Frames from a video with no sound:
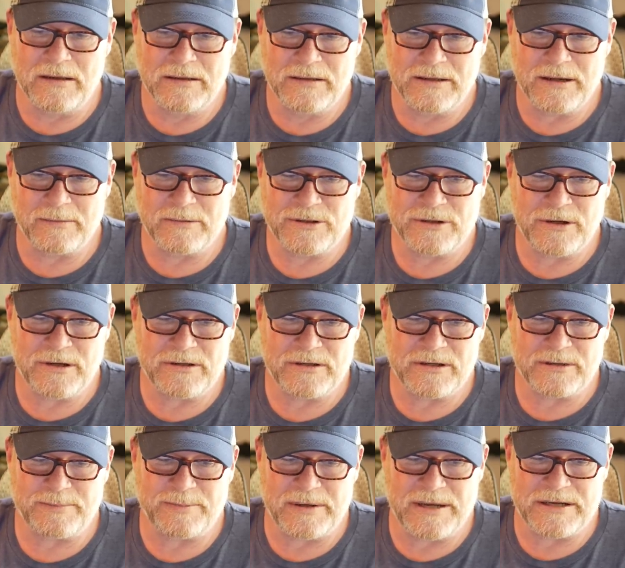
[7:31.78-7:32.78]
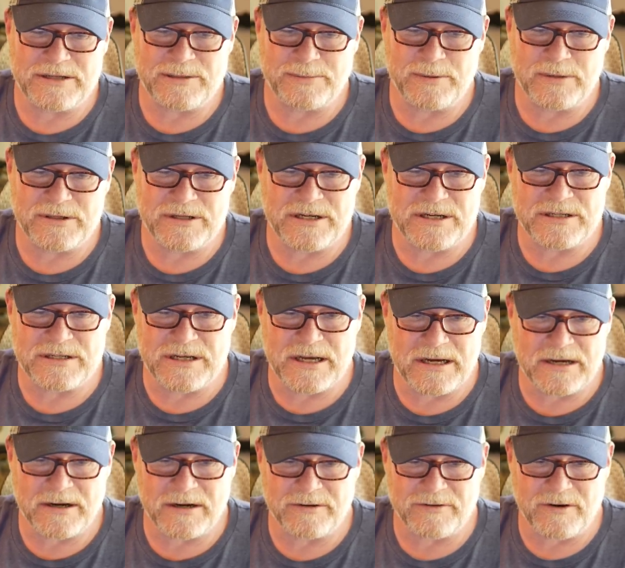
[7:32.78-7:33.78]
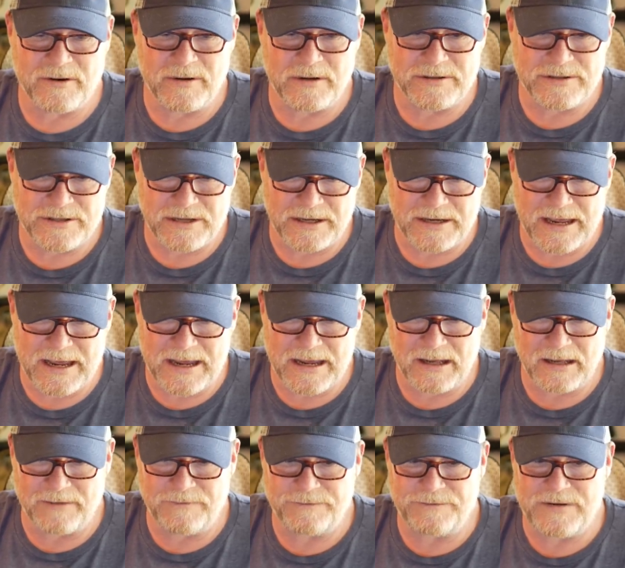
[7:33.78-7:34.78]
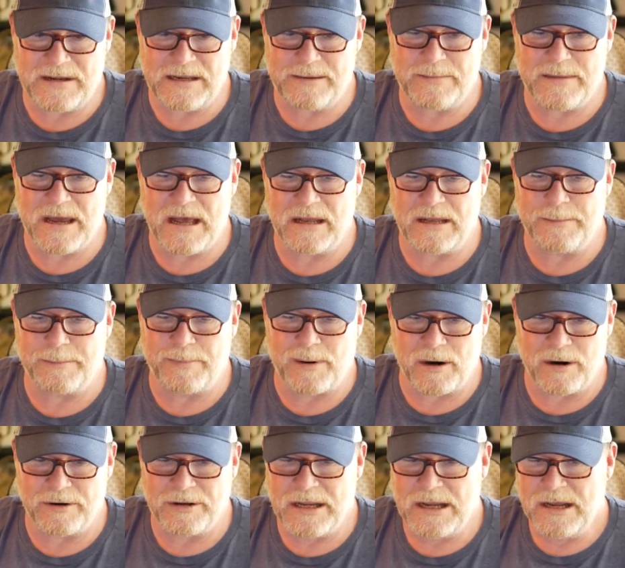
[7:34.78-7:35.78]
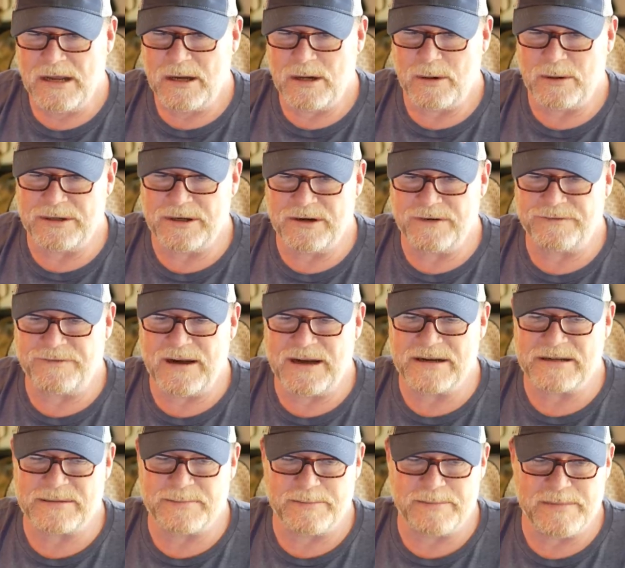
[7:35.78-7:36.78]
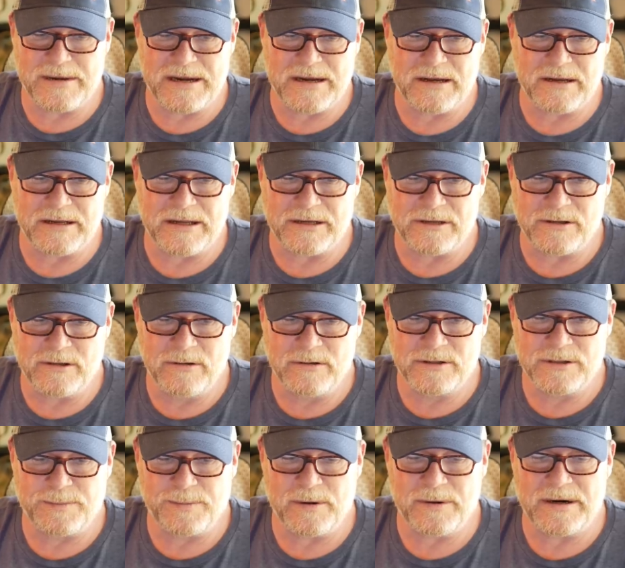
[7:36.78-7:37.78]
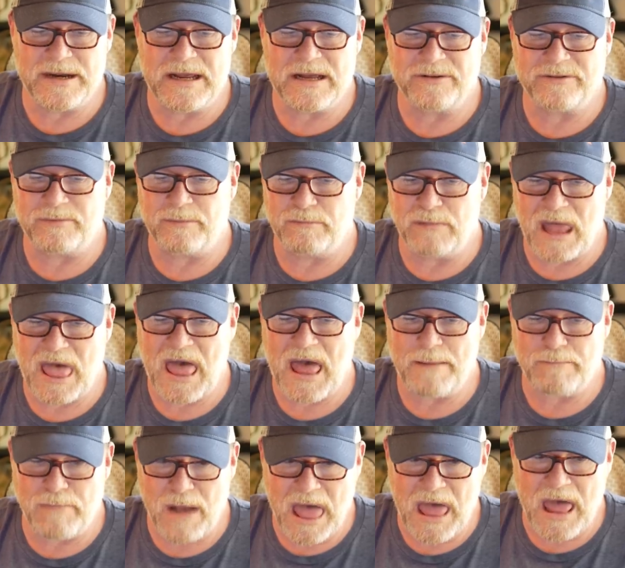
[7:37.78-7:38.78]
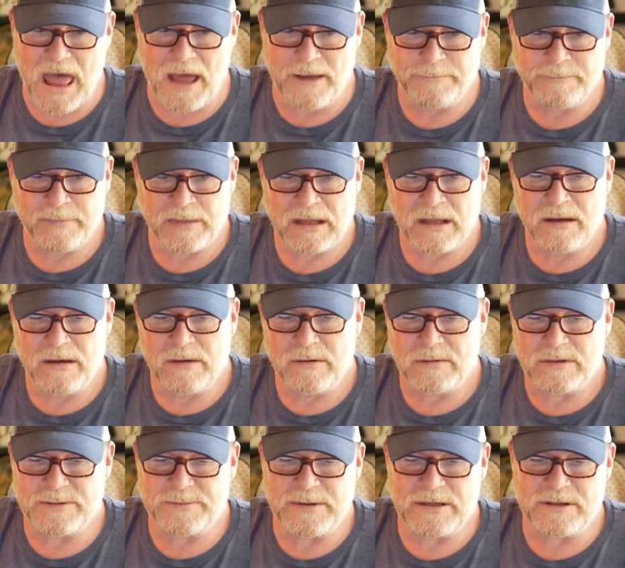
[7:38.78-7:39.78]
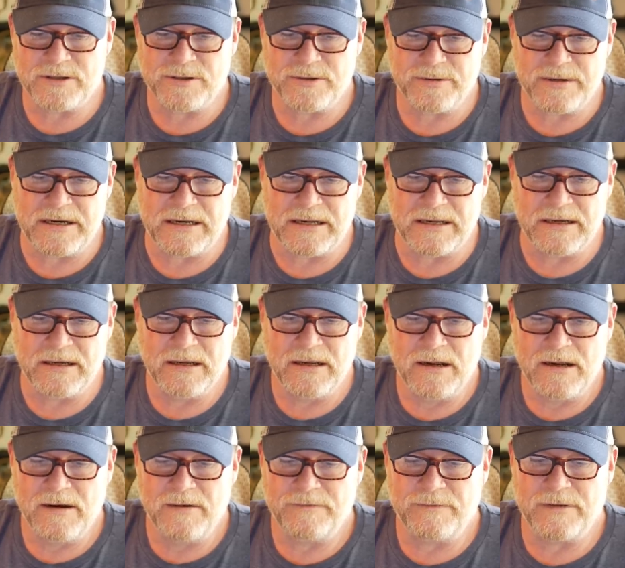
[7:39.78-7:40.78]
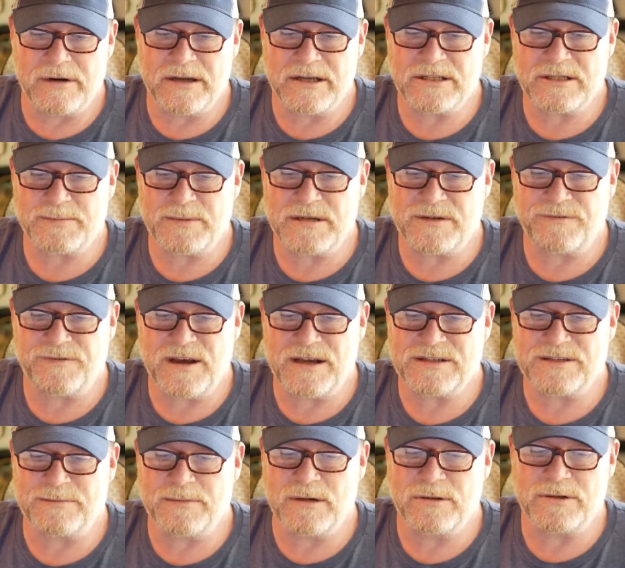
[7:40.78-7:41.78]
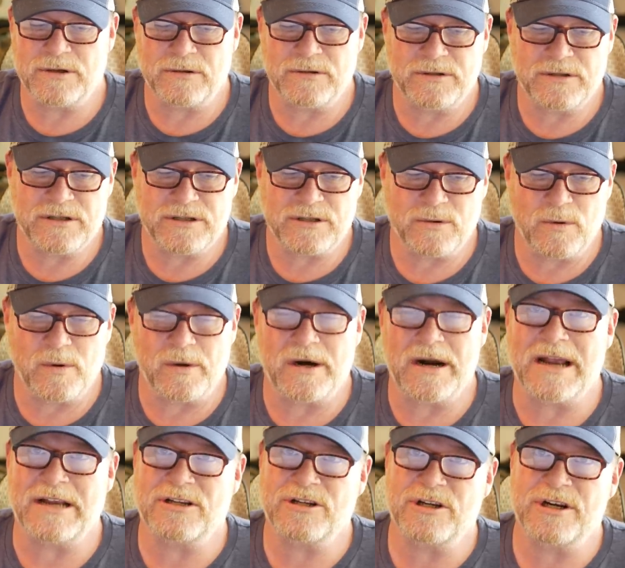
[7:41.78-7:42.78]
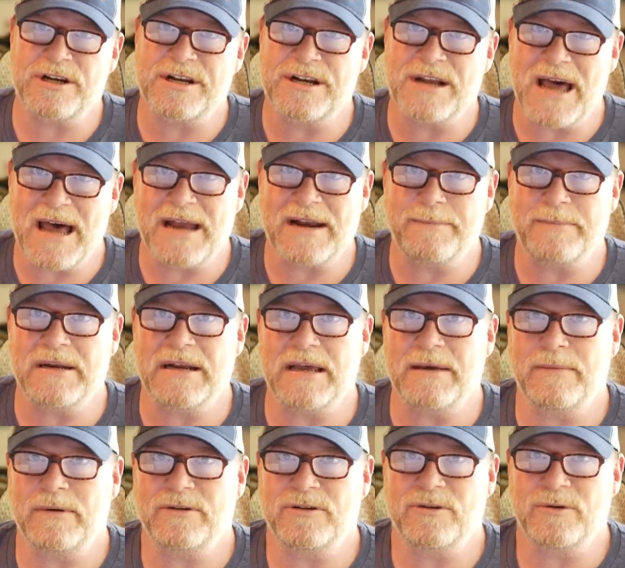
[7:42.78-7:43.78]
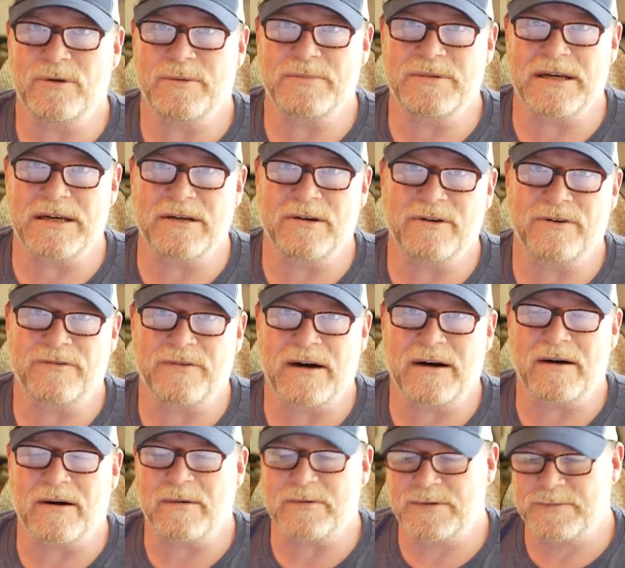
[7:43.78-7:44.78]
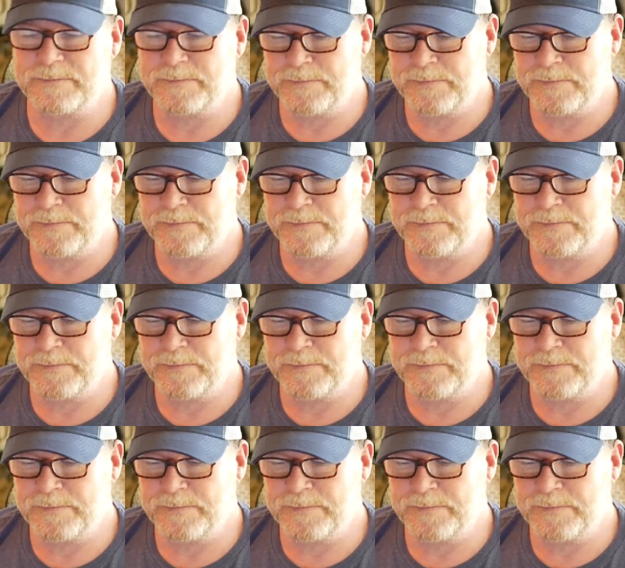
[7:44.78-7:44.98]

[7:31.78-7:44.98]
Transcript: there were shootings took place to push his gun control agenda. Hale, a female at birth who identified as a male and used the pronouns blah blah, was being treated for an unspecified emotional disorder and should not have been able to obtain those firearms.